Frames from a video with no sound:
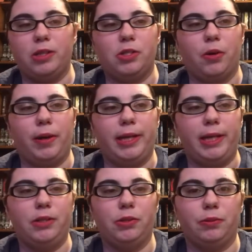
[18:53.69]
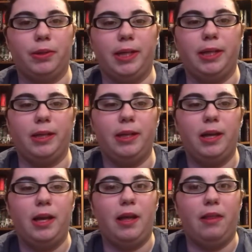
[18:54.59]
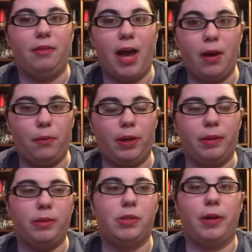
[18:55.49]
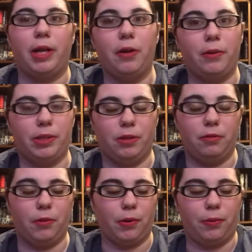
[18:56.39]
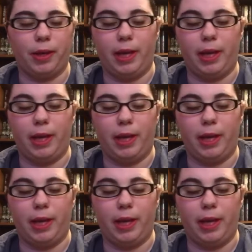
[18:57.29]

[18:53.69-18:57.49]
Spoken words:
So I need to read that one so I can go into the fourth one